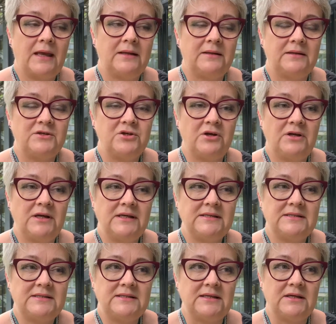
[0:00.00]
the
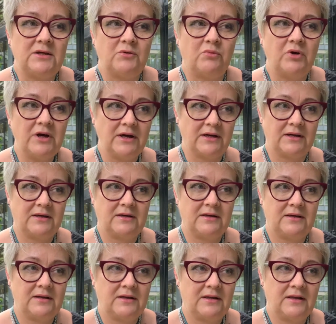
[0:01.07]
journalistic work,
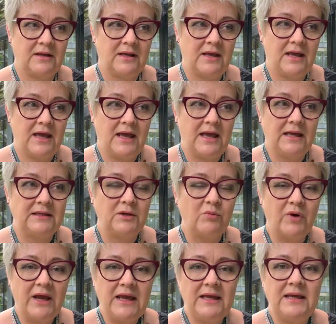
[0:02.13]
the
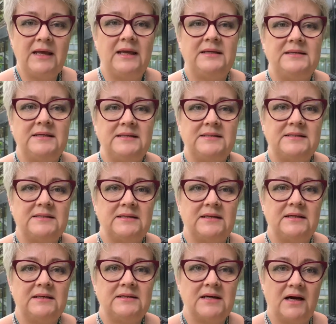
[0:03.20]
way it is
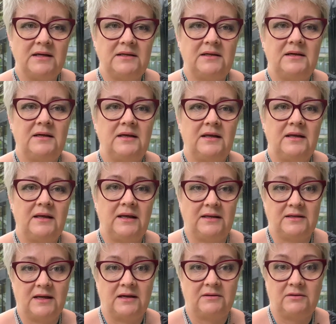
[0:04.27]
done
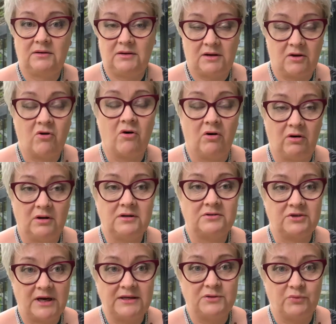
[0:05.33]
in all
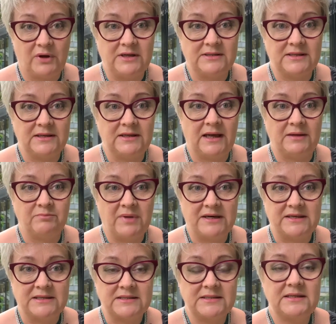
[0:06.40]
right ways and
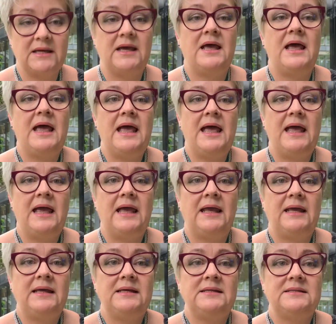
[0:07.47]
manners,
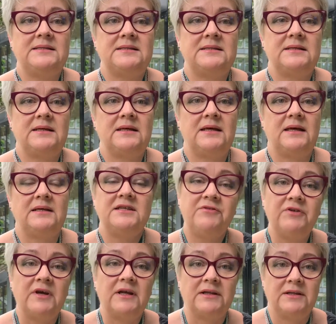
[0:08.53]
is
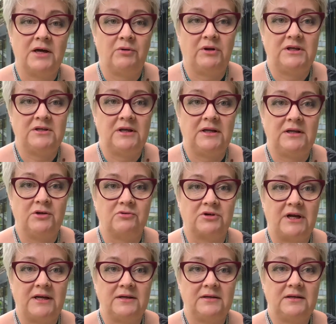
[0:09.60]
difficult now in
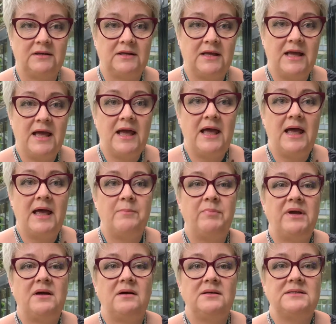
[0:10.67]
Ukraine,
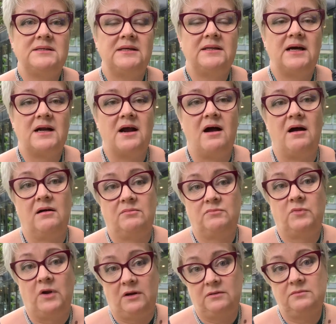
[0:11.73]
because there are
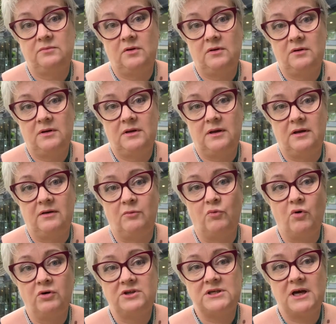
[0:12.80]

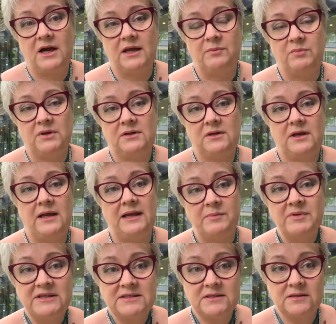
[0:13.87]
wartime
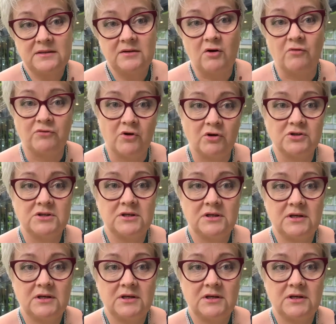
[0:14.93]
limits, of course,